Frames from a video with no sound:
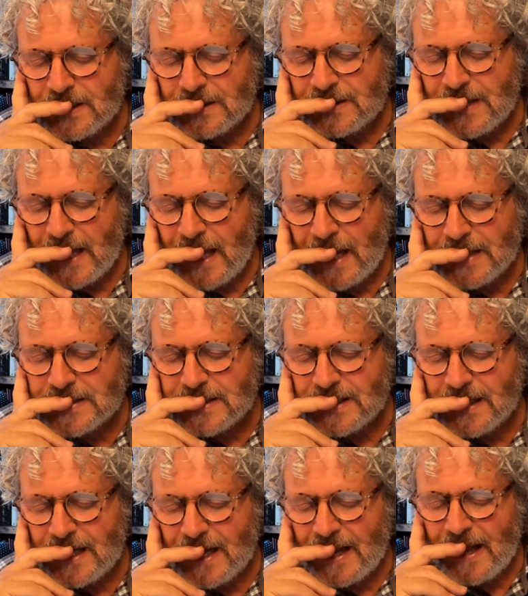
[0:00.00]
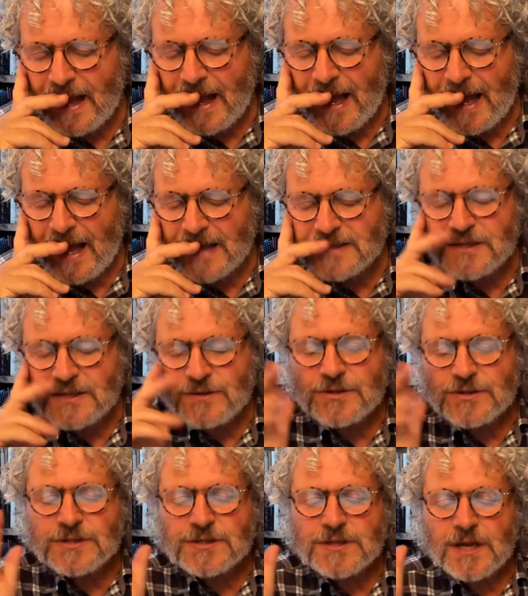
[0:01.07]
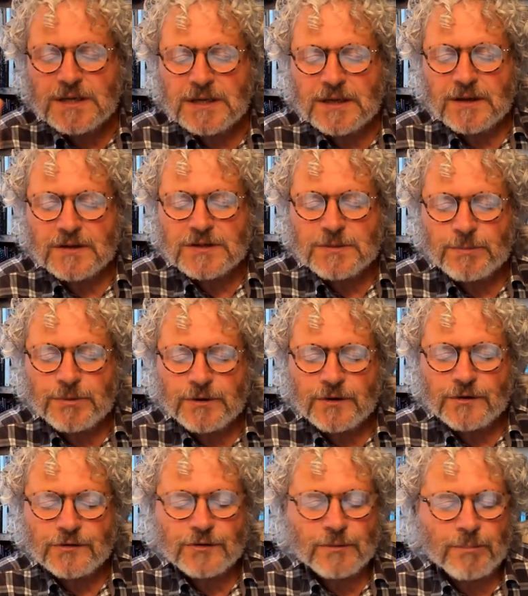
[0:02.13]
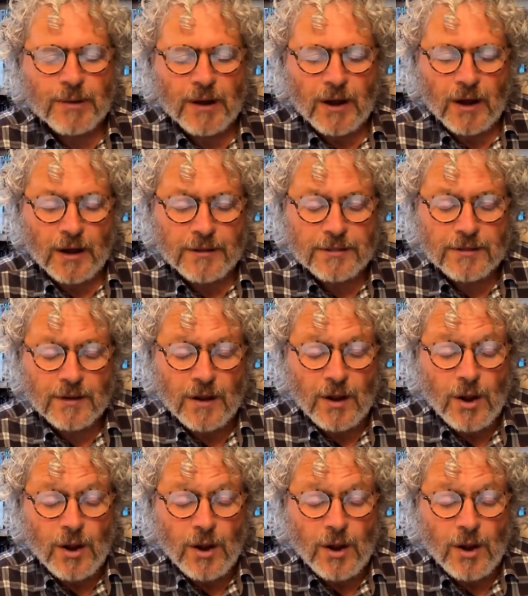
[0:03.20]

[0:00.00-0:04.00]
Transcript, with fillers: that as you study a spiritual path,